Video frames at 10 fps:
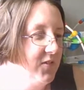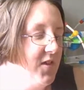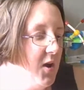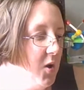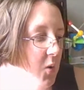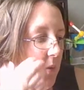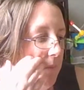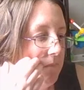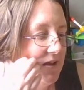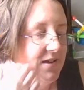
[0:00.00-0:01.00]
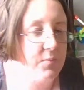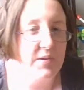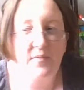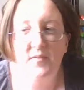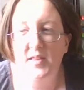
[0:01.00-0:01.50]
So, but
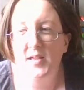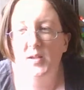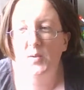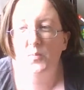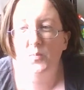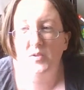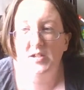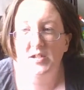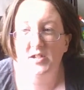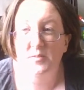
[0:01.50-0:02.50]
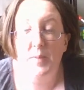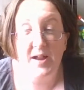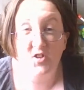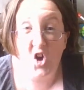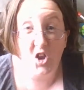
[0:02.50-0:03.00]
we definitely will need to
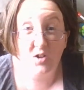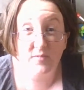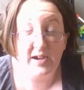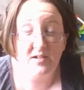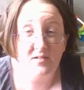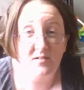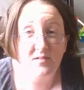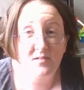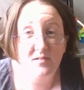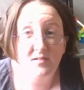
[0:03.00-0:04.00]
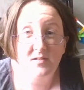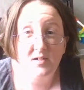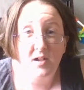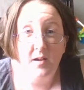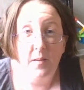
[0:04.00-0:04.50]
buy a toddler rail
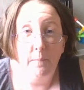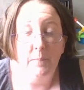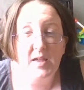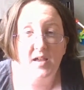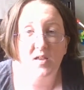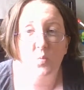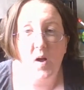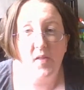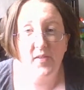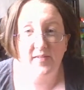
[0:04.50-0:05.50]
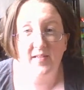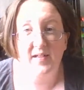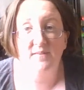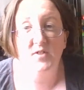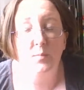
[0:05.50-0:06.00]
because while this is
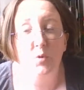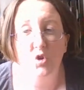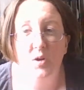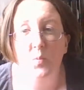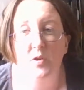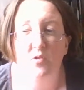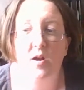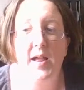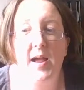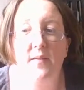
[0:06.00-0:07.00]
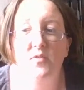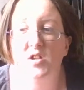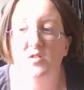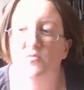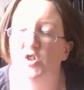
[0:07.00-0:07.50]
the convertible crib, we do not have
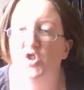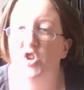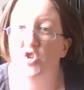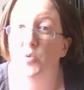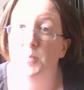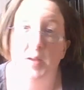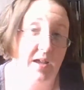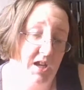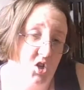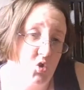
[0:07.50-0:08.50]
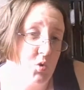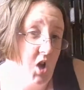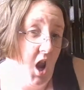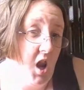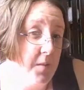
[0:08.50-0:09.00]
the conversion to make it into
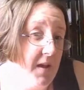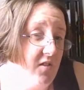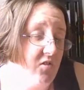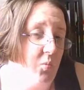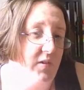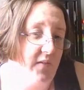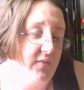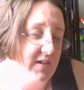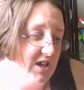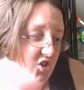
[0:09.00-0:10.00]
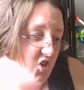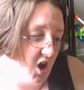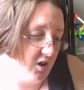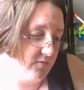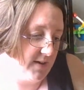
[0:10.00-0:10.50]
a toddler bed. So we'll definitely need a
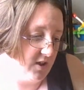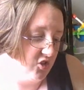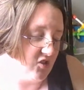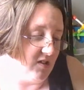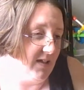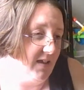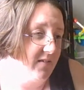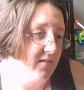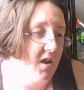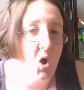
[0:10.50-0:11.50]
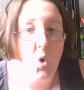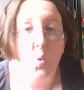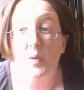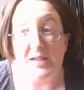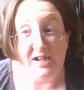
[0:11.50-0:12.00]
toddler rail just in case
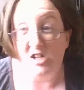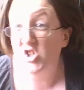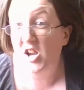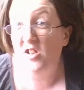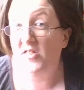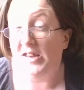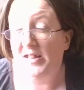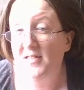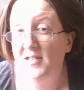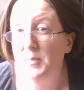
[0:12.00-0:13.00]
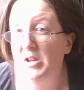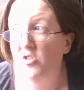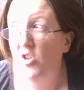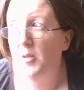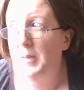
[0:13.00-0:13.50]
we get a child that needs to be in
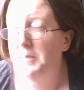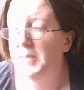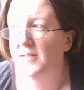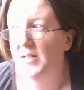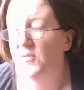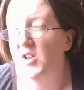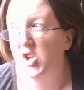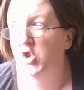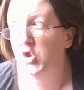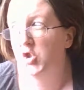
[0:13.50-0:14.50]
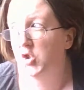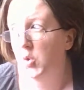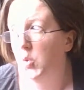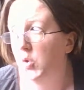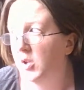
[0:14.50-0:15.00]
a toddler bed, because even at 2
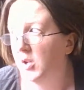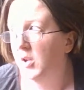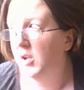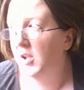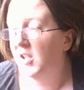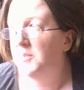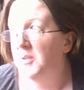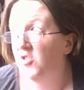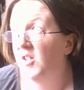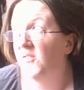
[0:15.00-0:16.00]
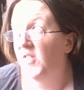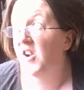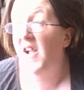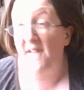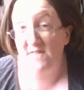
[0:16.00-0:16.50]
years old, especially if
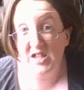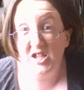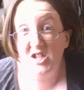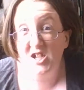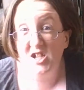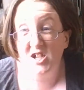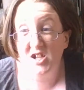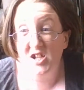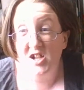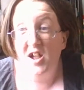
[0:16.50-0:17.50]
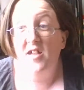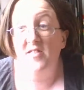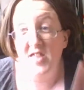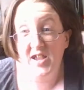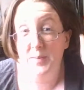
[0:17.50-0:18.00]
they are heavy,
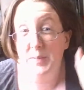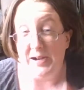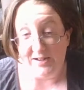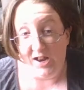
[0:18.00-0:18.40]
they get to be in a